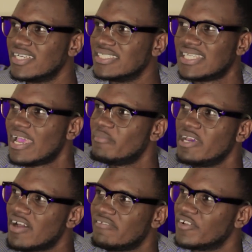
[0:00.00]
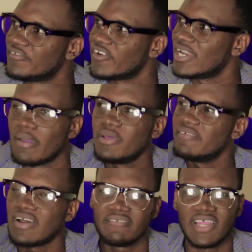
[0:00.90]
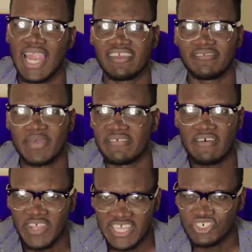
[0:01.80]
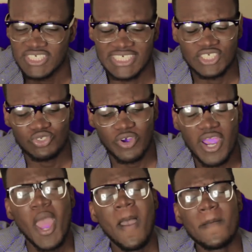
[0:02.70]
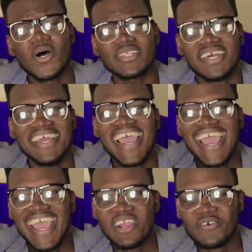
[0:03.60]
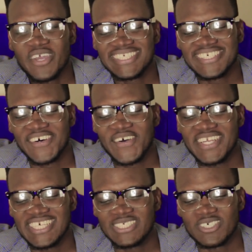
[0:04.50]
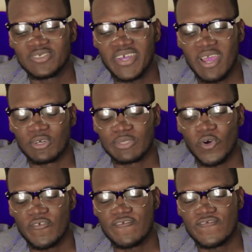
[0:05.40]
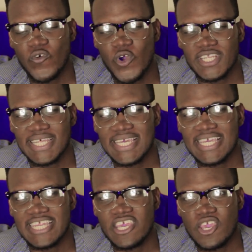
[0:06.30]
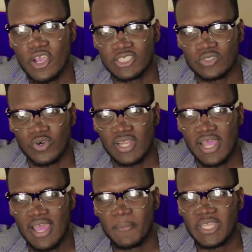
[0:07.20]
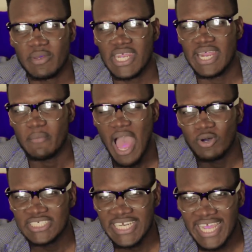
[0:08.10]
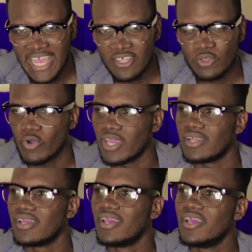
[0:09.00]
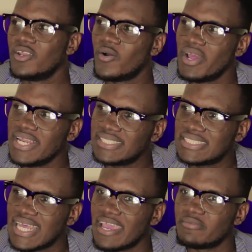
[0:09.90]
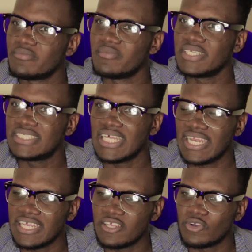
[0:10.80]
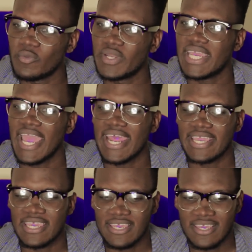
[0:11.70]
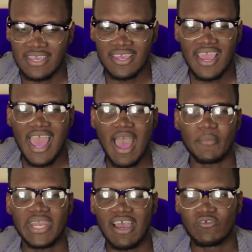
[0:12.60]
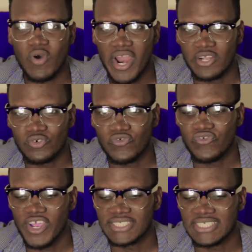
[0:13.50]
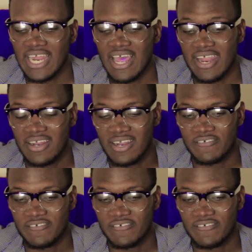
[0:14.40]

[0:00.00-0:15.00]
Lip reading: It's like me never have no friend, like me never have no life, me never have no interesting story. But anyway, so this was when I was about 14 years old. But I was in 8th grade. Now at this time, I still did, me kind of geeky. I did have one and two friends, and I had another